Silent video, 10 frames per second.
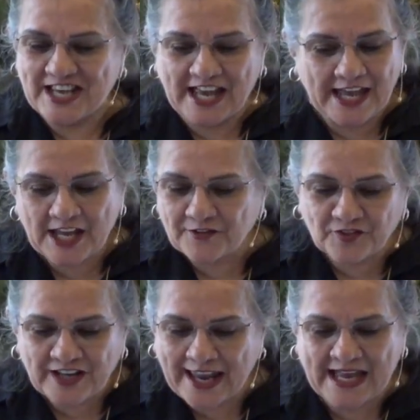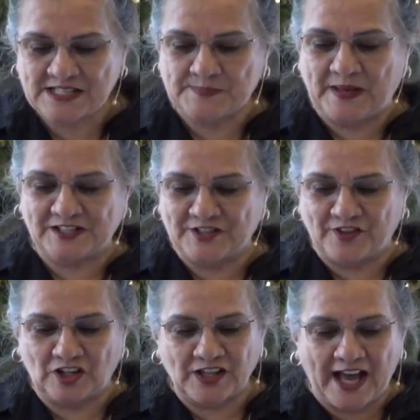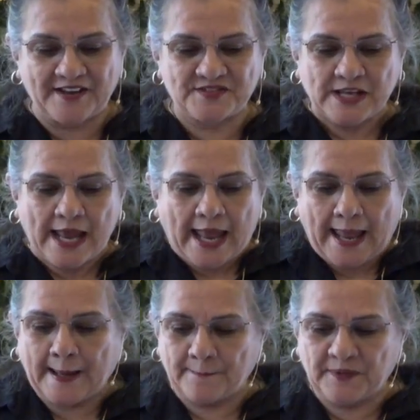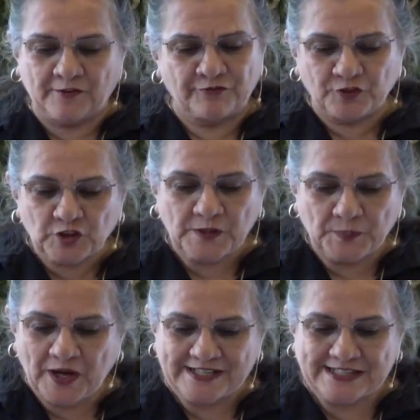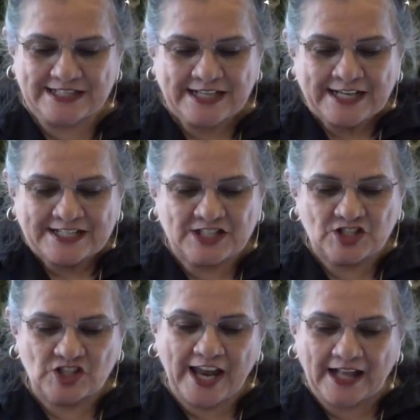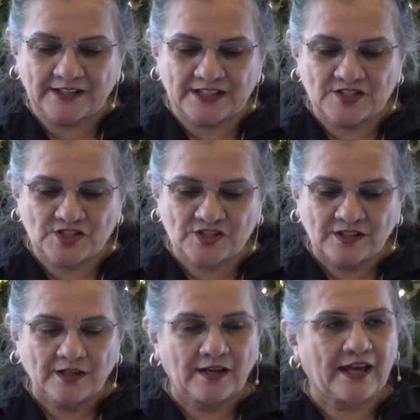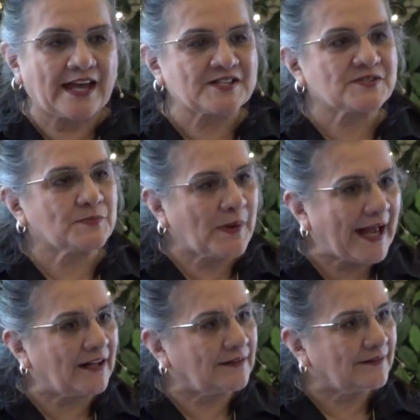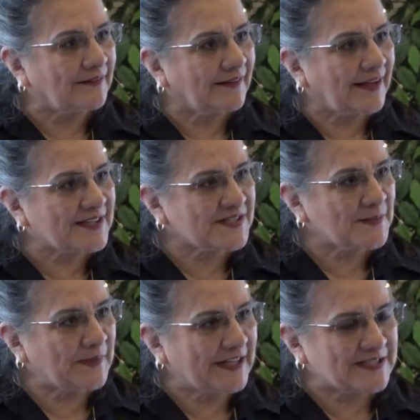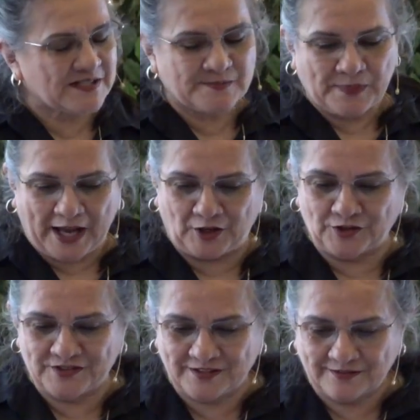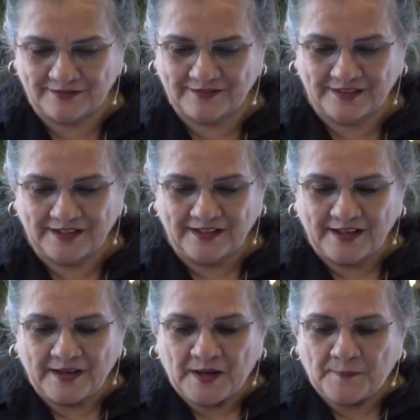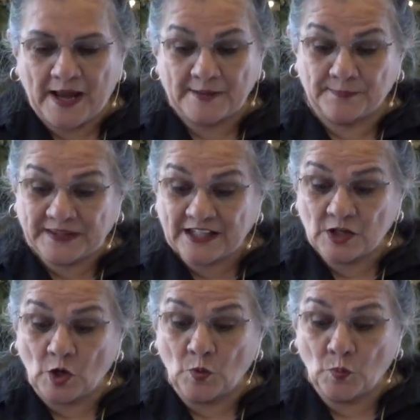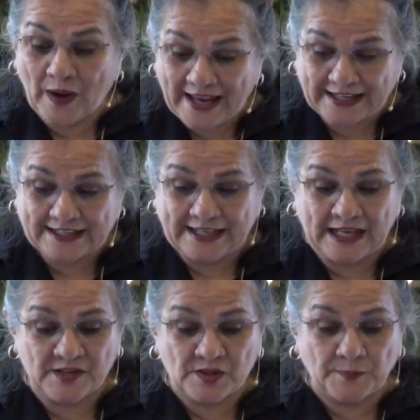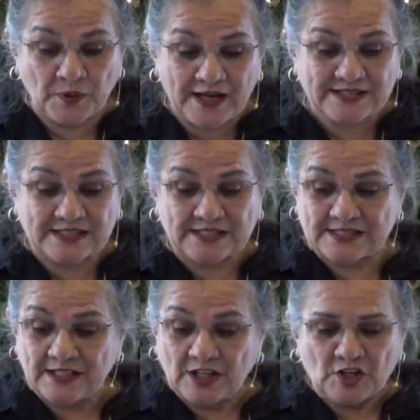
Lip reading: to every aspect of our lives and be fully present to challenge as well as to be inspired. By being awakened and in the present